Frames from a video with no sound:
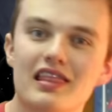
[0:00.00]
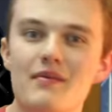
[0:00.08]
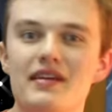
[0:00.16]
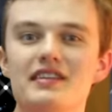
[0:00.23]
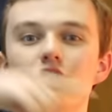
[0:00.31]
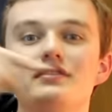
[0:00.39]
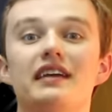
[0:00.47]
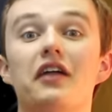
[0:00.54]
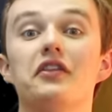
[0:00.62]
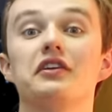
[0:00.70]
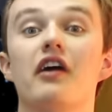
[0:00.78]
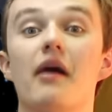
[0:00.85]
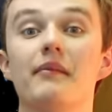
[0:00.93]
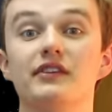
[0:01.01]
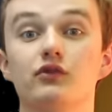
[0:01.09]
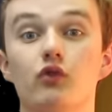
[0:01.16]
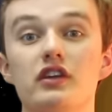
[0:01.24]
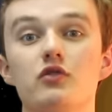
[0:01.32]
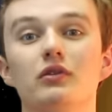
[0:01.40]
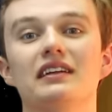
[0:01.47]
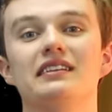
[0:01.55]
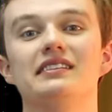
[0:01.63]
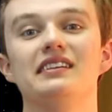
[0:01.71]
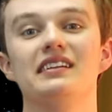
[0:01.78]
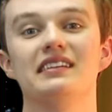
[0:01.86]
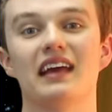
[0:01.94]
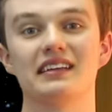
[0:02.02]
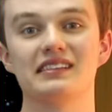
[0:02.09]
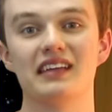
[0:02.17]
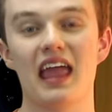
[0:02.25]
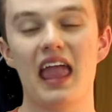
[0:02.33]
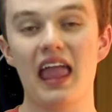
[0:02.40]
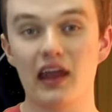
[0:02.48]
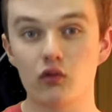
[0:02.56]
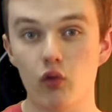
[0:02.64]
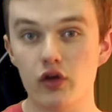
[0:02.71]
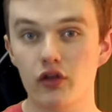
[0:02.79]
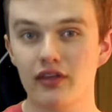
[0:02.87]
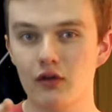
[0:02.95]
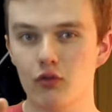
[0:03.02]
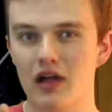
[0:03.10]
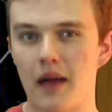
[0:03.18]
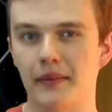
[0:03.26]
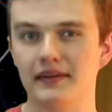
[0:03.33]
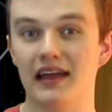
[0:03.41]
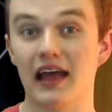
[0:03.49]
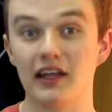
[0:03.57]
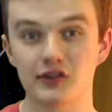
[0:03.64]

Let me know down in the comments what you would like to see next and what you think will happen to